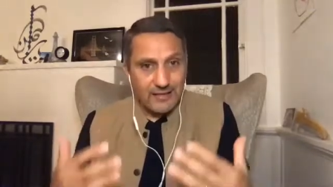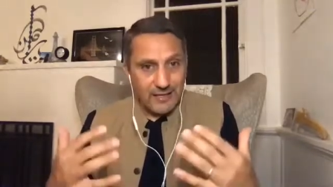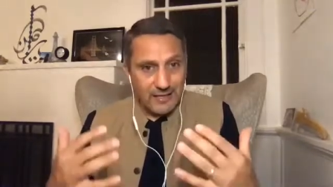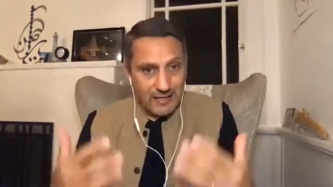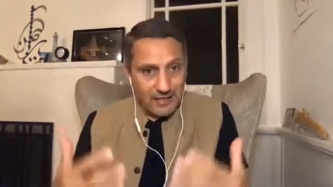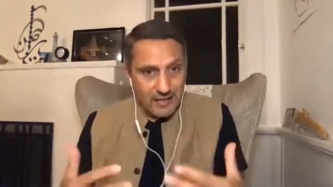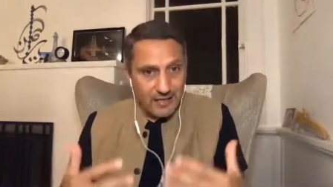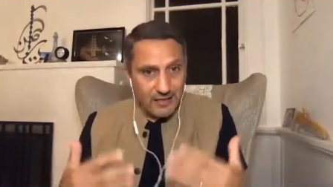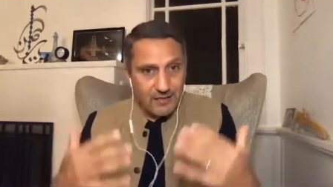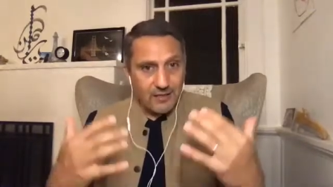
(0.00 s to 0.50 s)
And
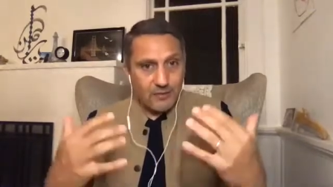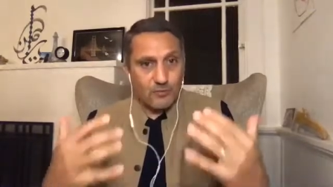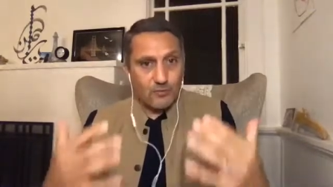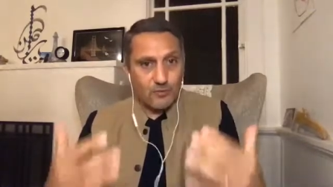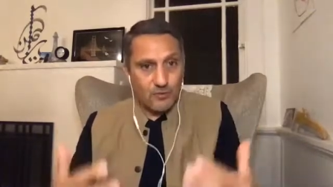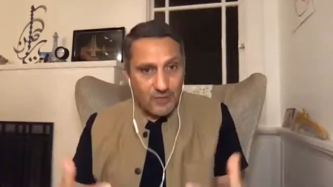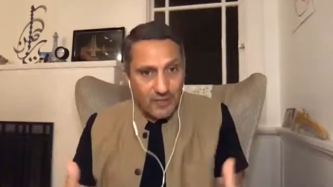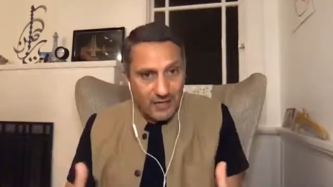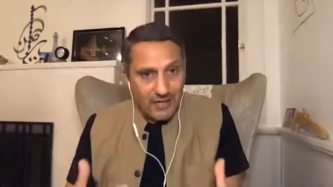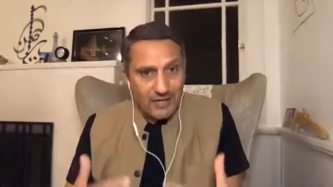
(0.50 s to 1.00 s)
here the
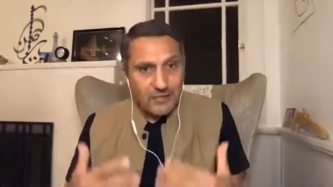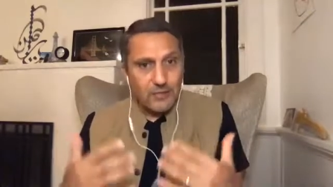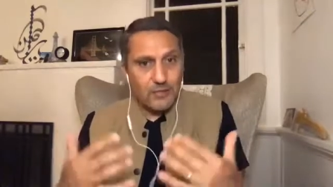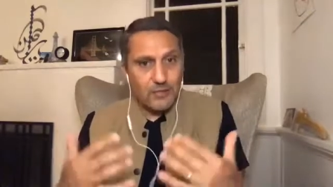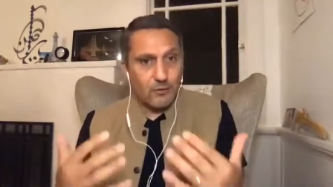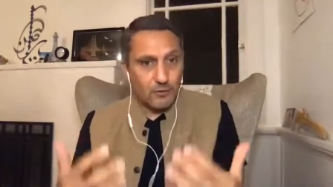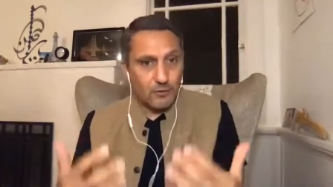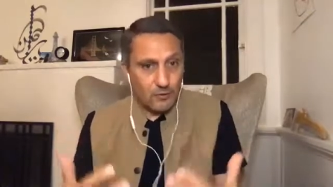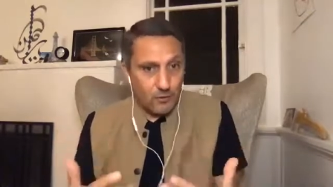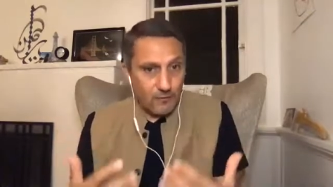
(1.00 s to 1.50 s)
society,
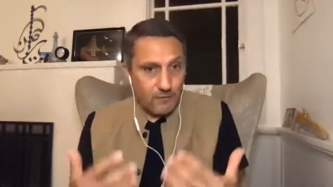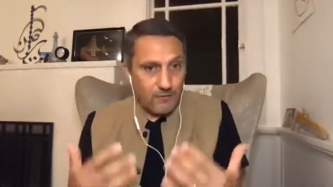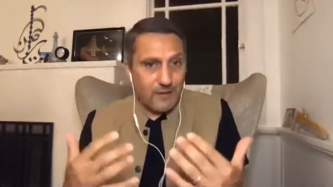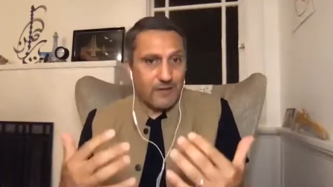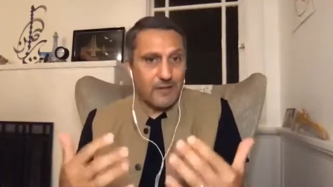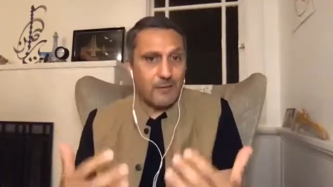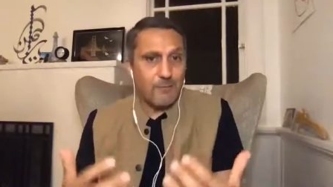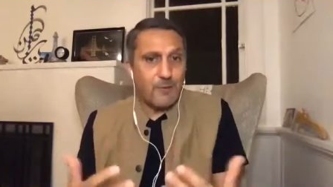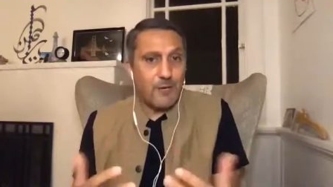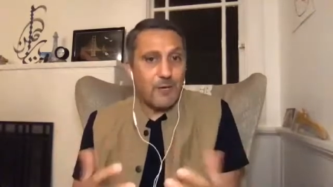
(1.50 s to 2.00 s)
or to
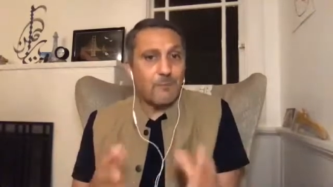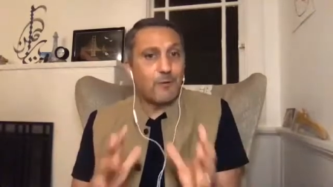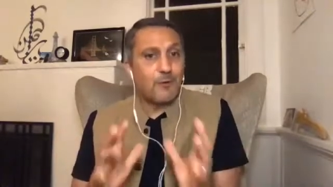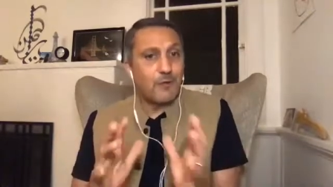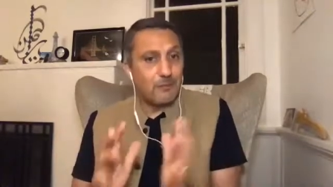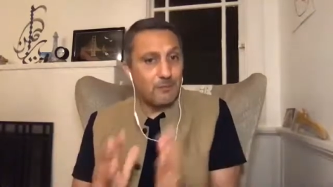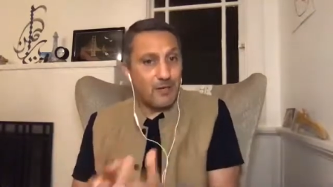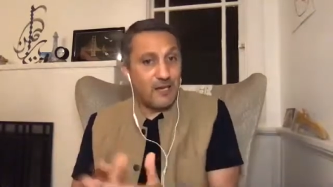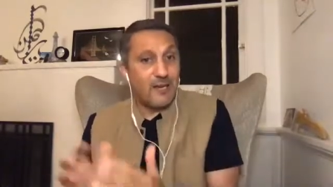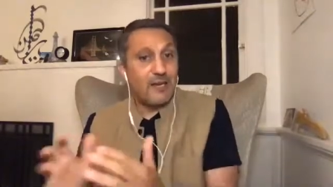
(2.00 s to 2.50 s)
defend the
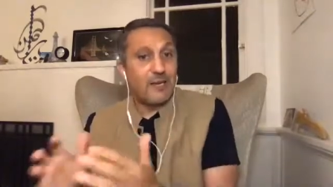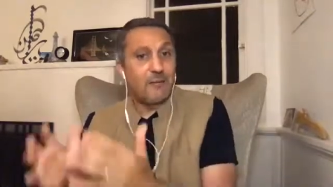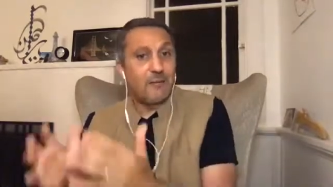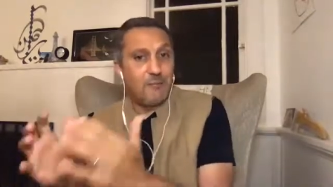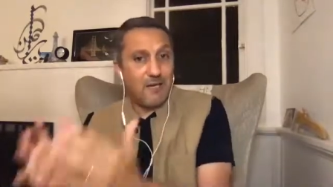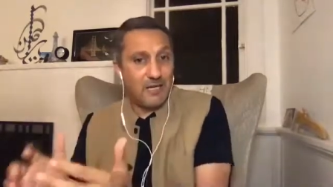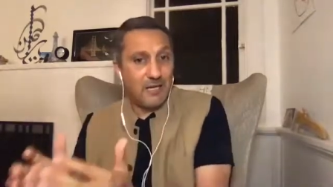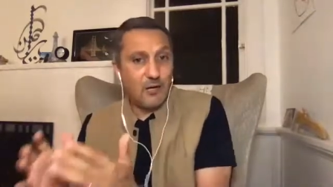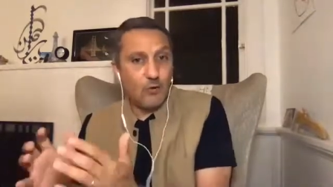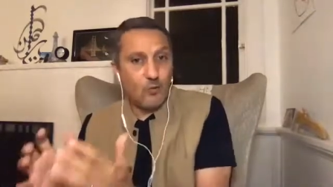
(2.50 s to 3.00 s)
people,
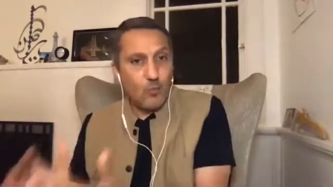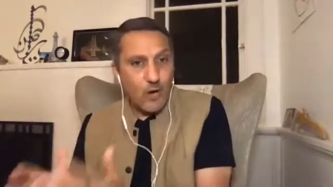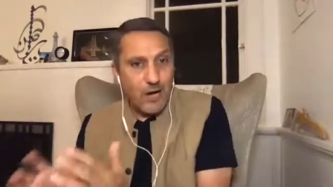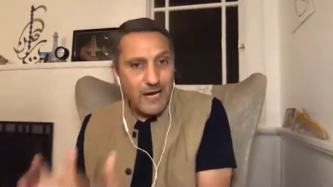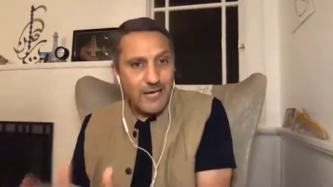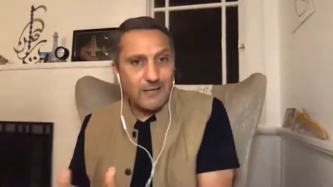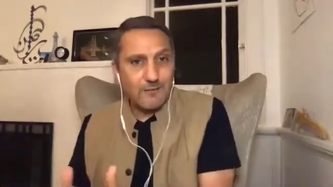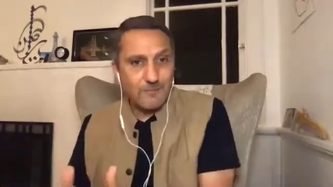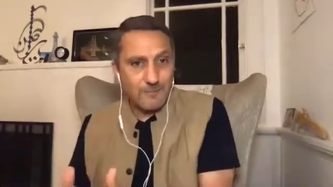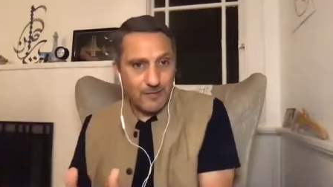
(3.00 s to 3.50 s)
meaning
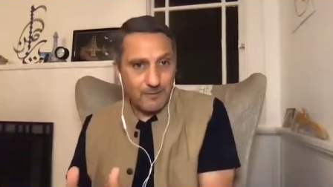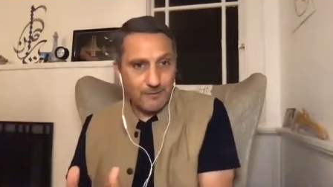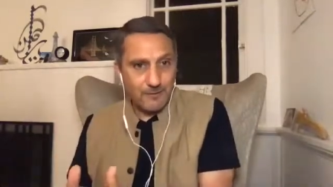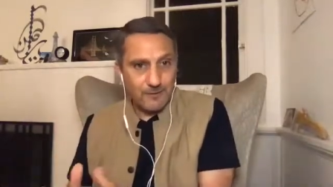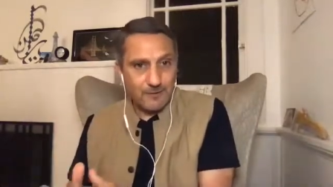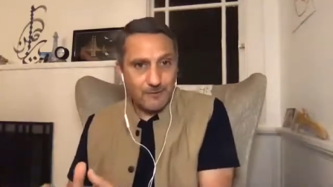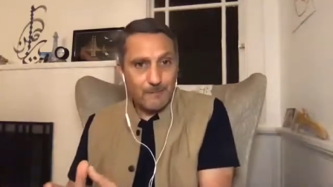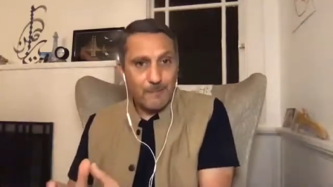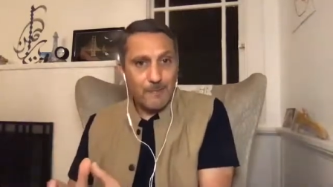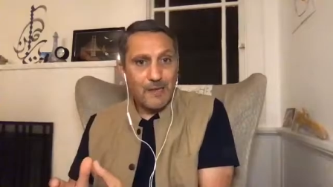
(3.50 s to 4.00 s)
white
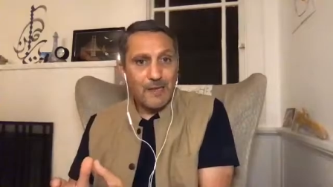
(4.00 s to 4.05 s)
people,